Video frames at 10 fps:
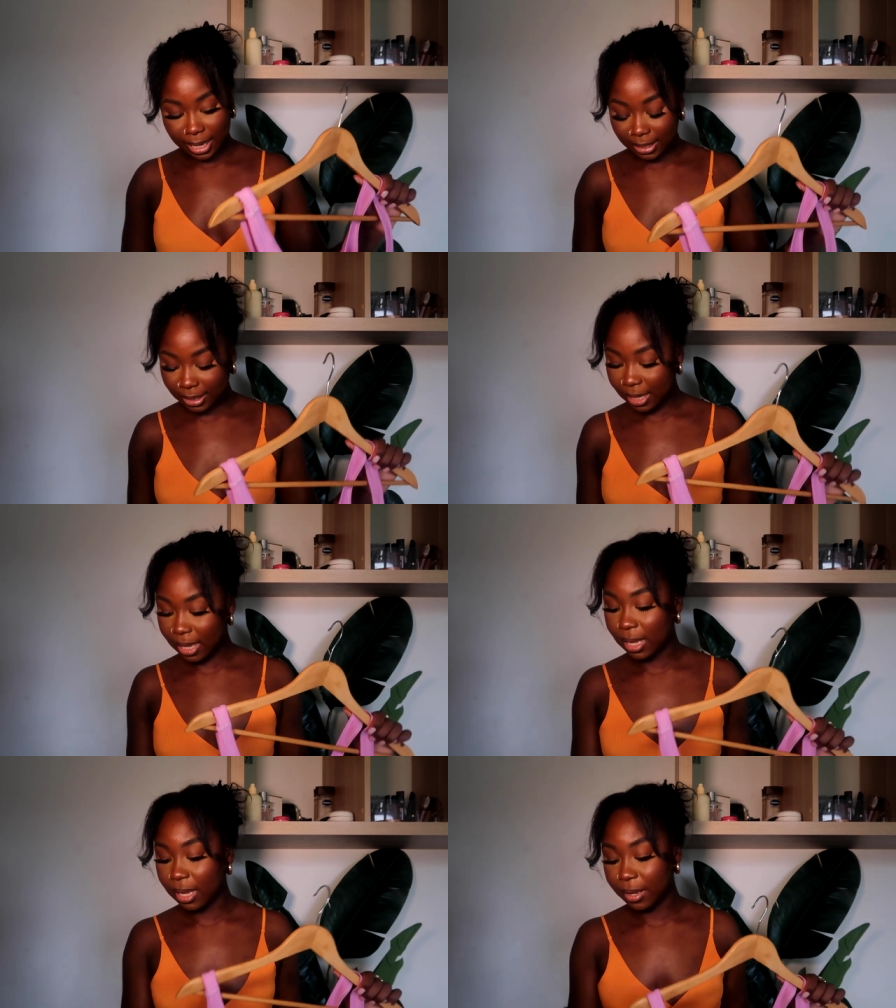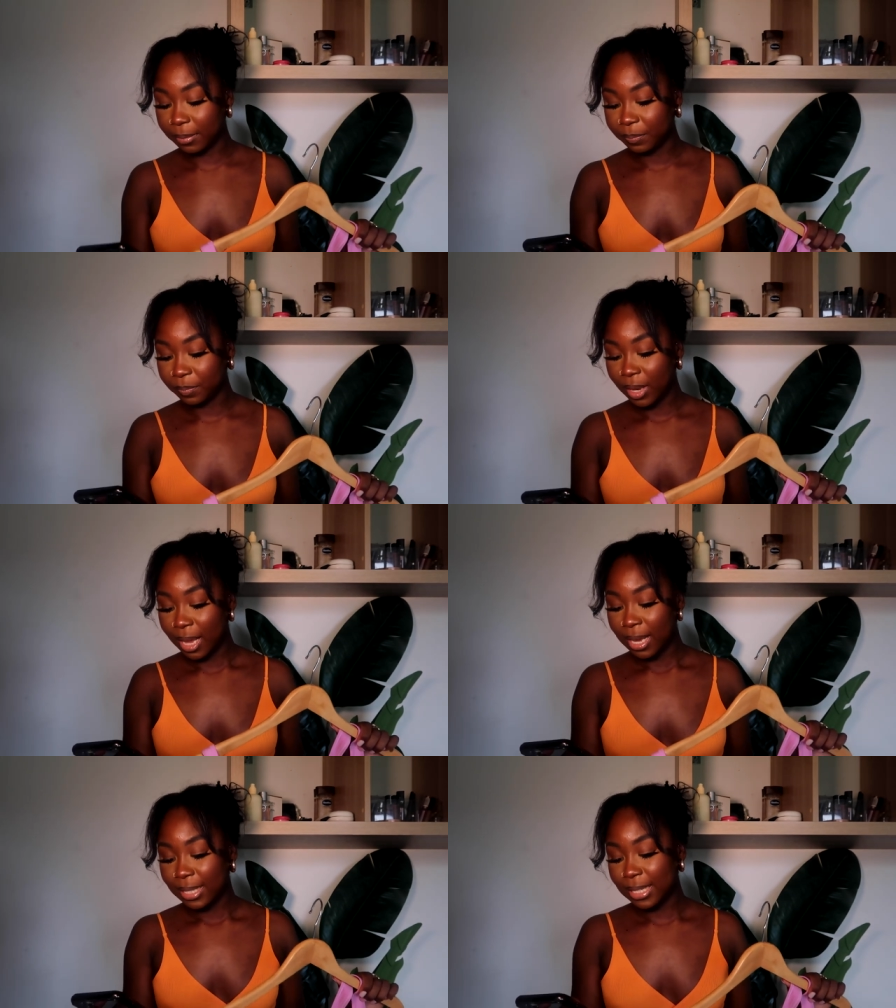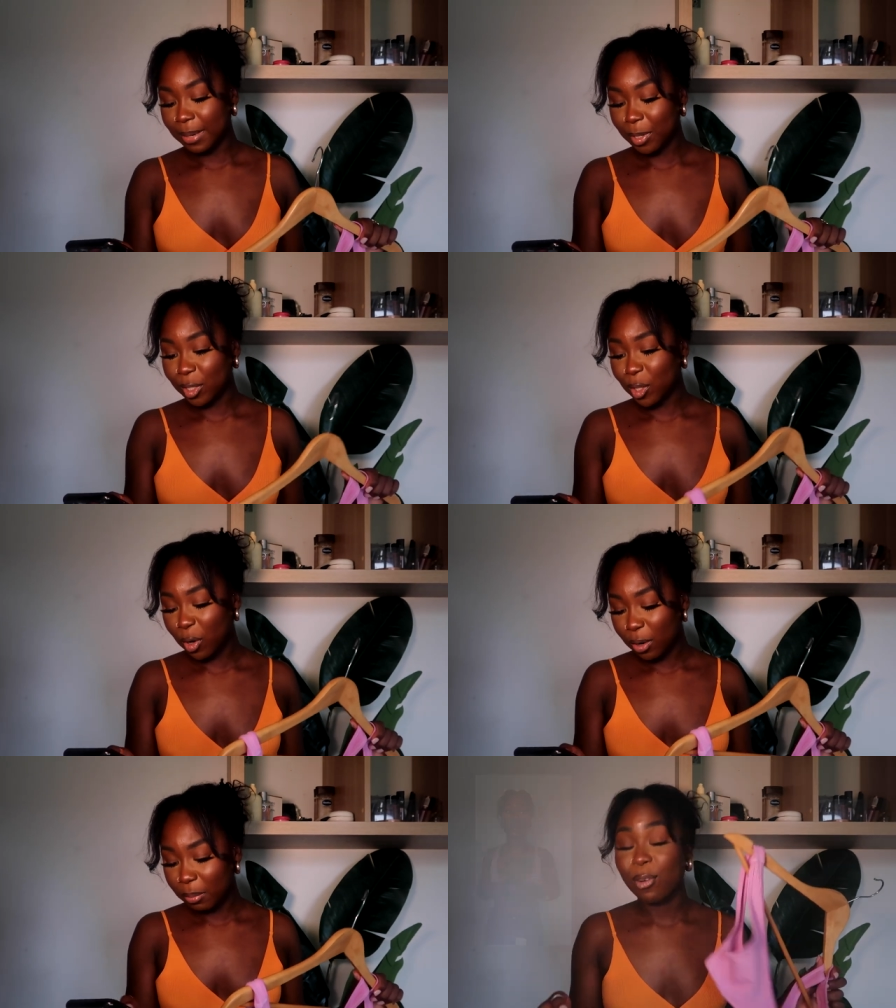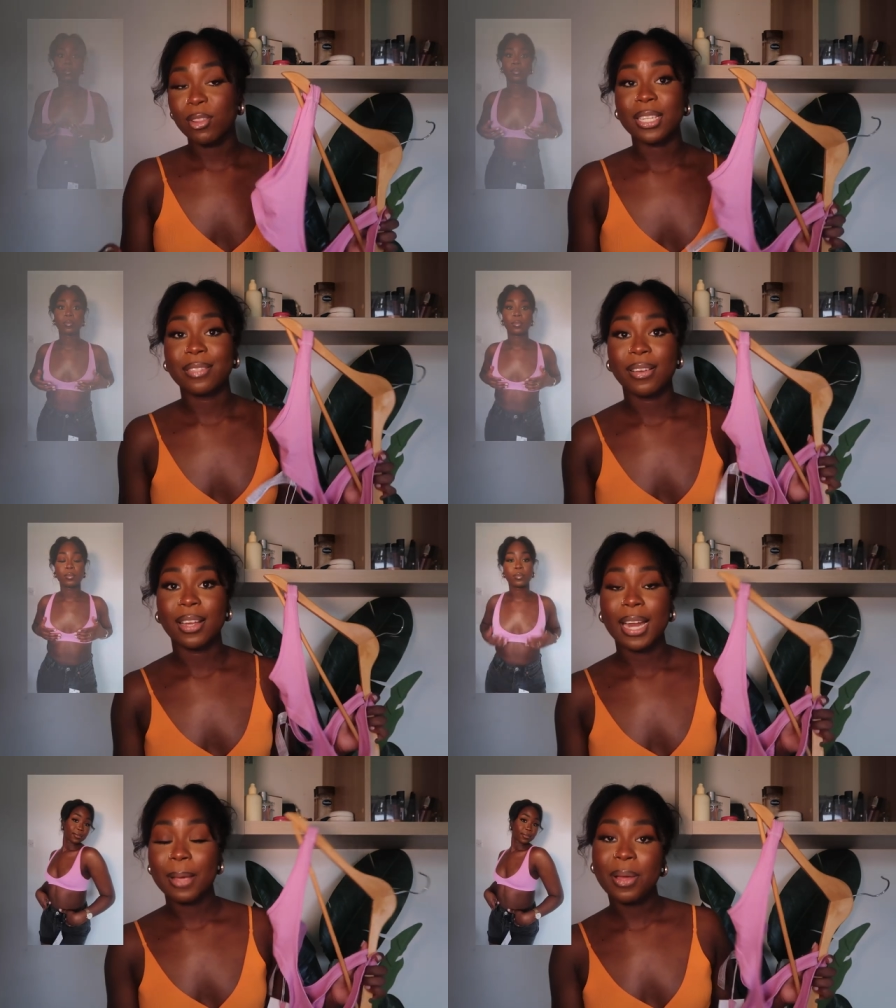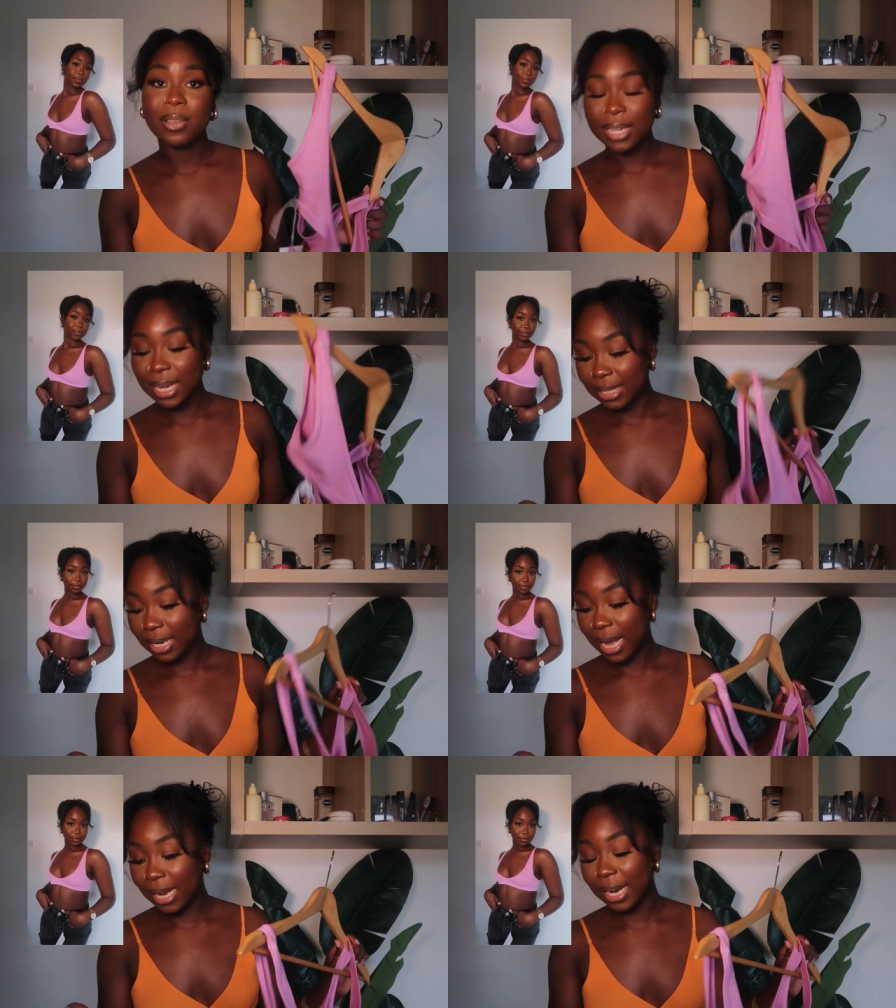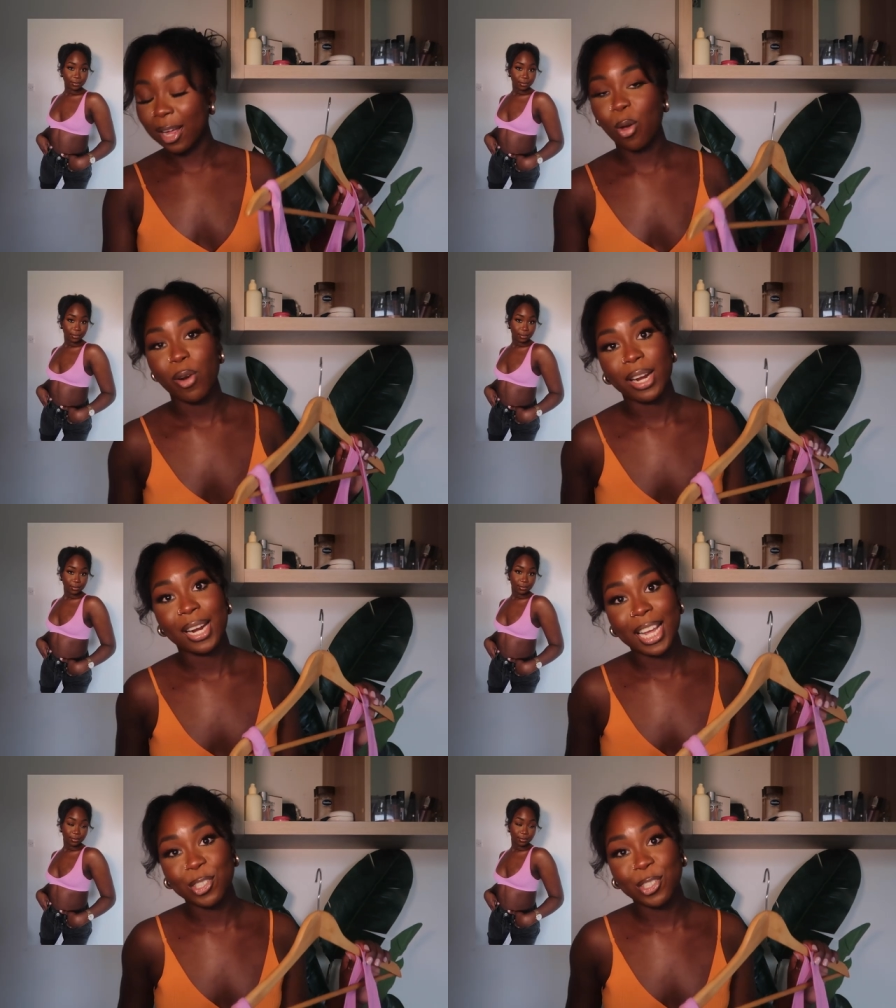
is the seamless top. I got this for £9.99 and I got it in an